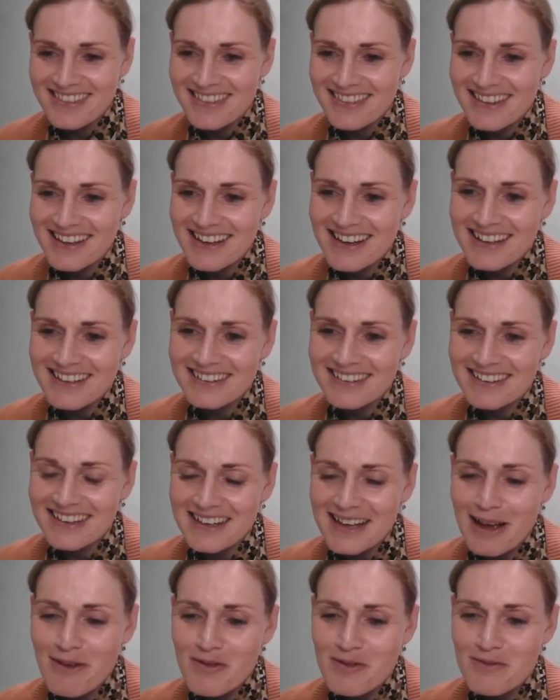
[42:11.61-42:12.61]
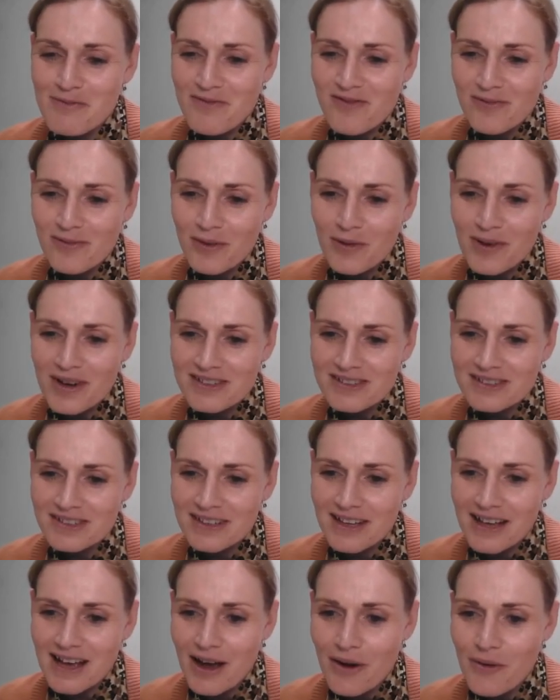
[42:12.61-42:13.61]
Then I see another question:
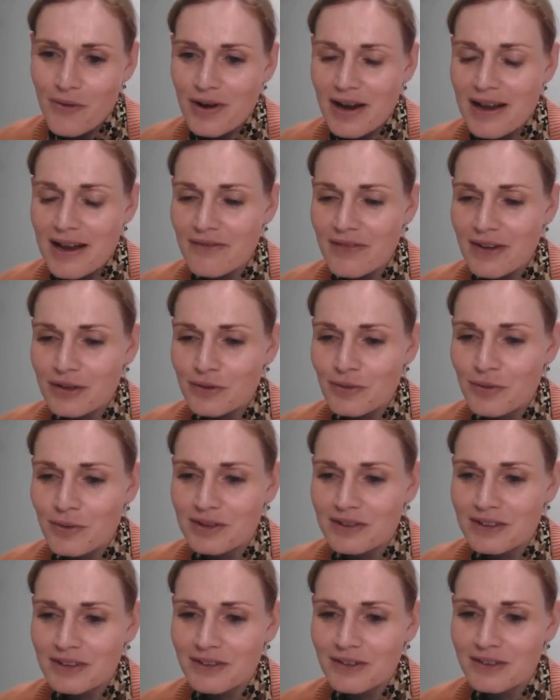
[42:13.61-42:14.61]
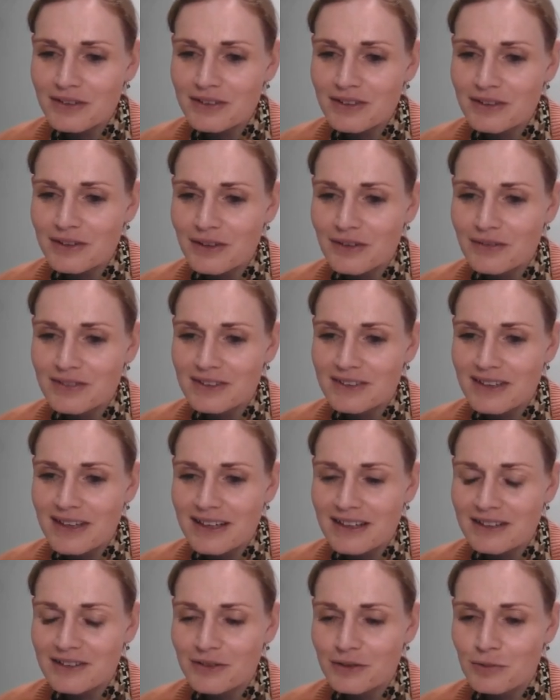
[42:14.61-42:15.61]
how relevant would the content of this
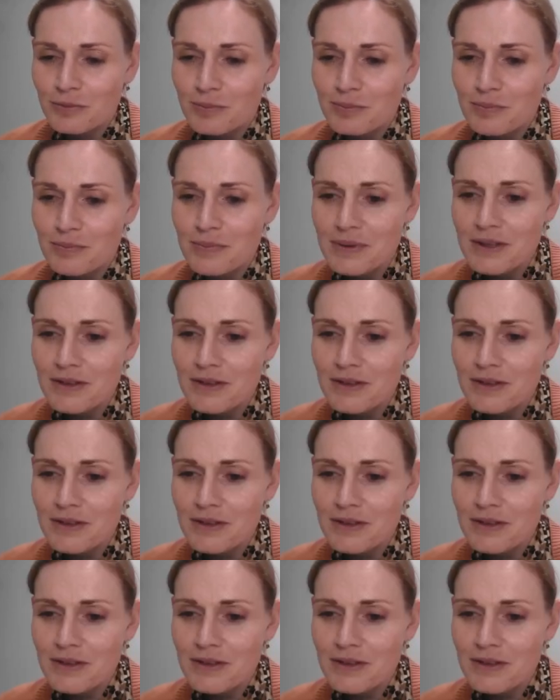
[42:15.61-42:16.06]
hackathon